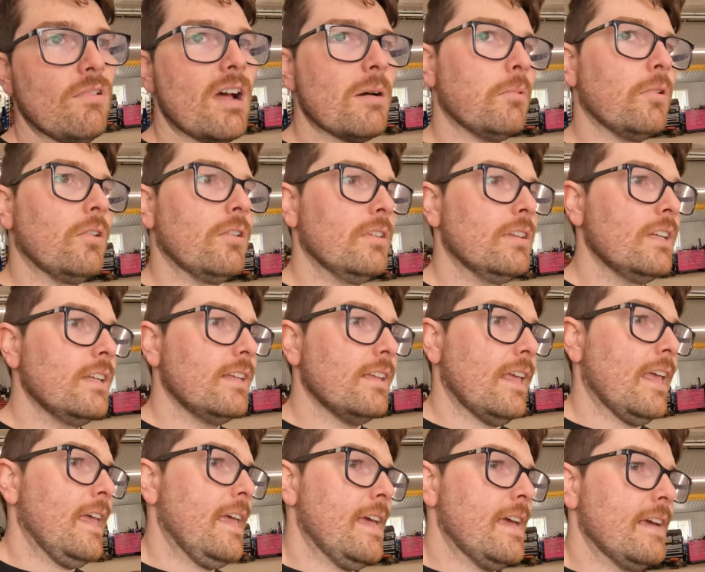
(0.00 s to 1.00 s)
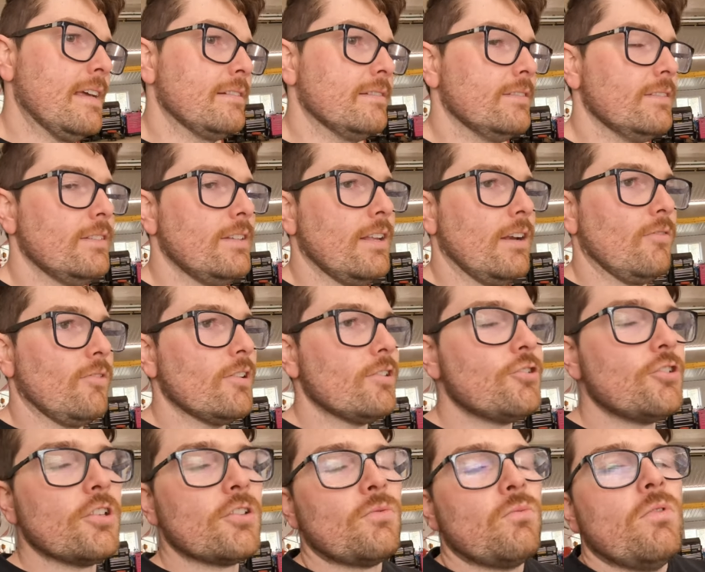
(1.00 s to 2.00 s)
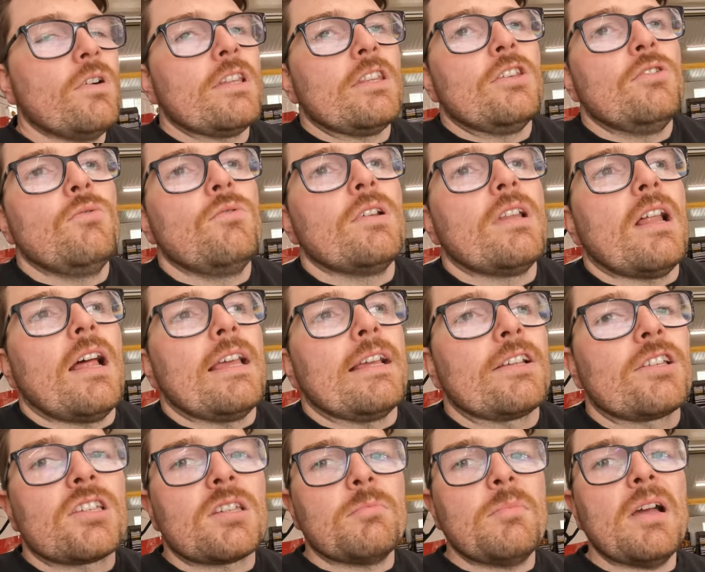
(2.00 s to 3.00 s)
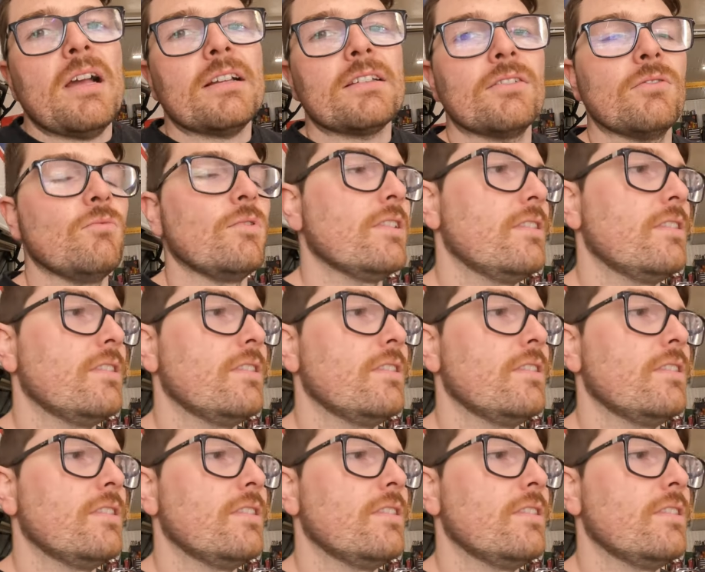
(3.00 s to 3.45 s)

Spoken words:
Rebel. And, you know, that's just what you would expect